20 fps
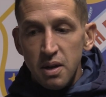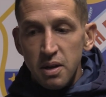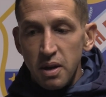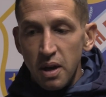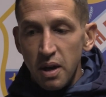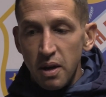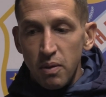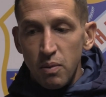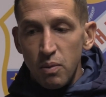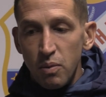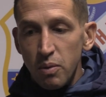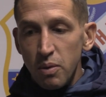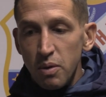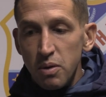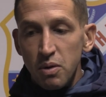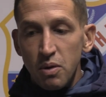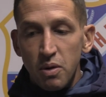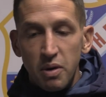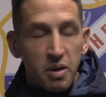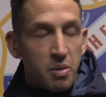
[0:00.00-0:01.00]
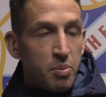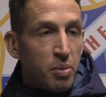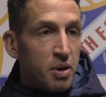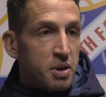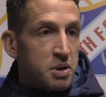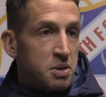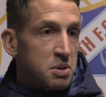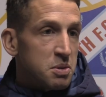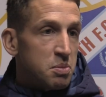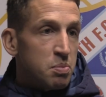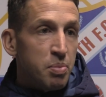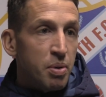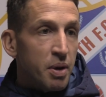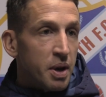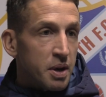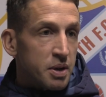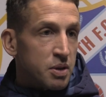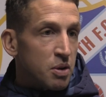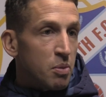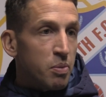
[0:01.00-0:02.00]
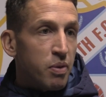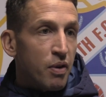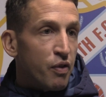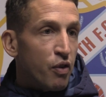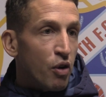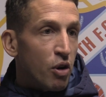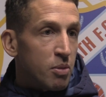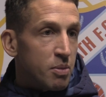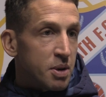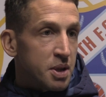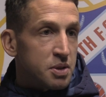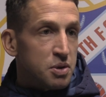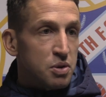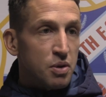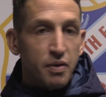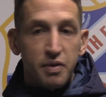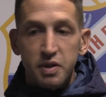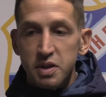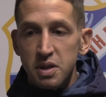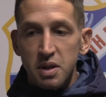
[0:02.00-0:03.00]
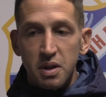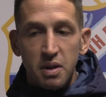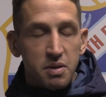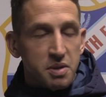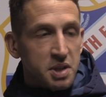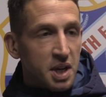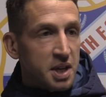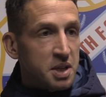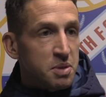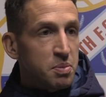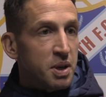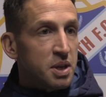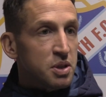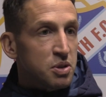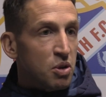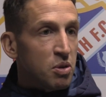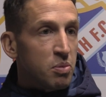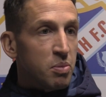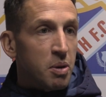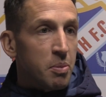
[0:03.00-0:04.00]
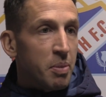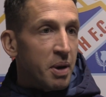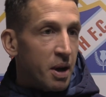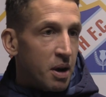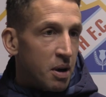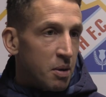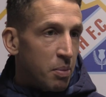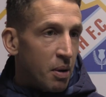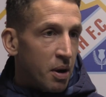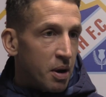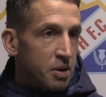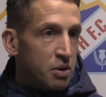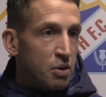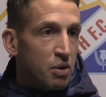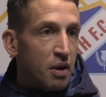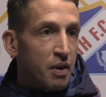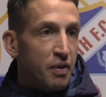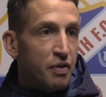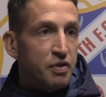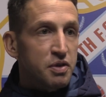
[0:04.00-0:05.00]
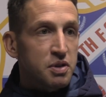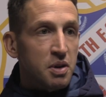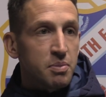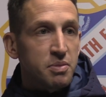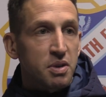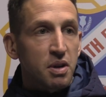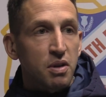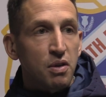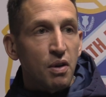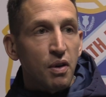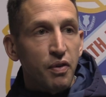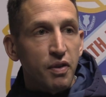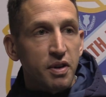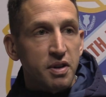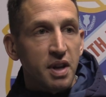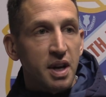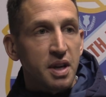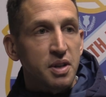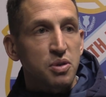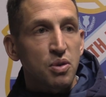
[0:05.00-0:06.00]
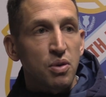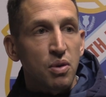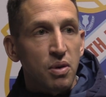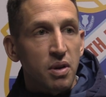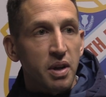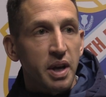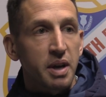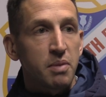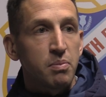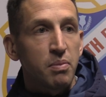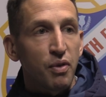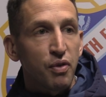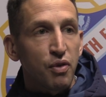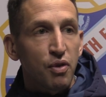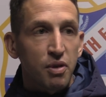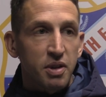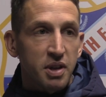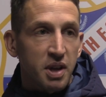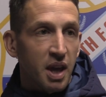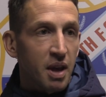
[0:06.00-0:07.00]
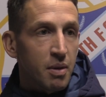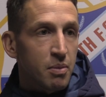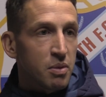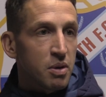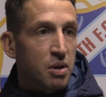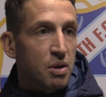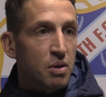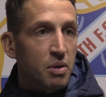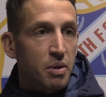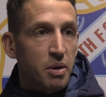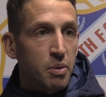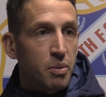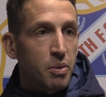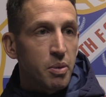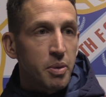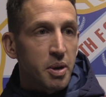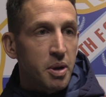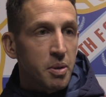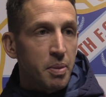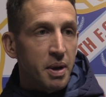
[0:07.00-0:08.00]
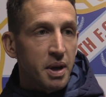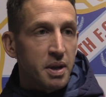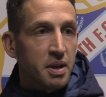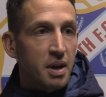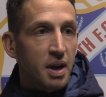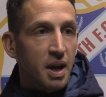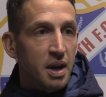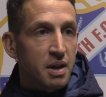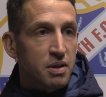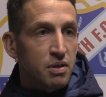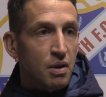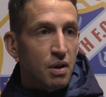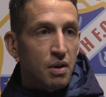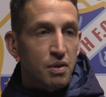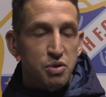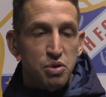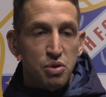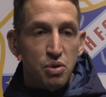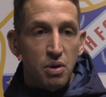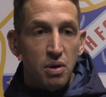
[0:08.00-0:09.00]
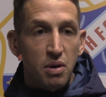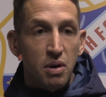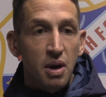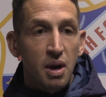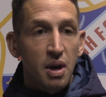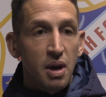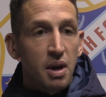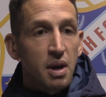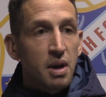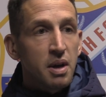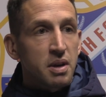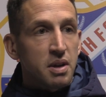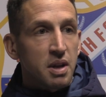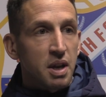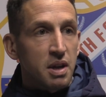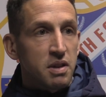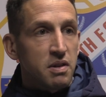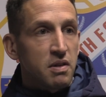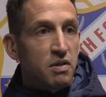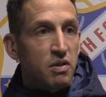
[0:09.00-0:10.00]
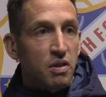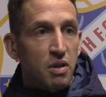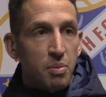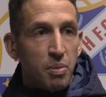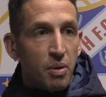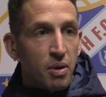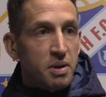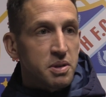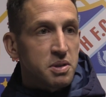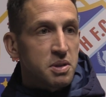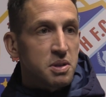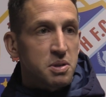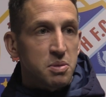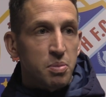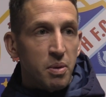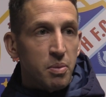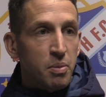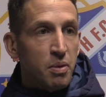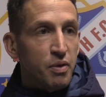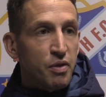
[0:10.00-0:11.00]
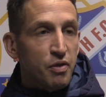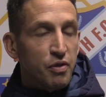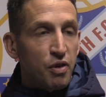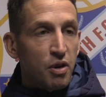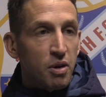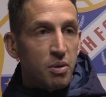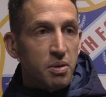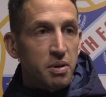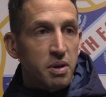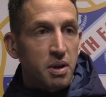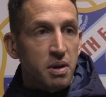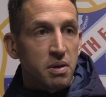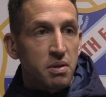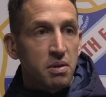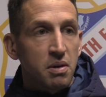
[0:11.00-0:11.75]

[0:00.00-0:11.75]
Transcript: the boys put in a good performance. Obviously, there's aspects could be better, but if somebody had offered that scoreline before the game, it would have been a bit in the handoff. So, Credit to the boys, it's about moving forward now.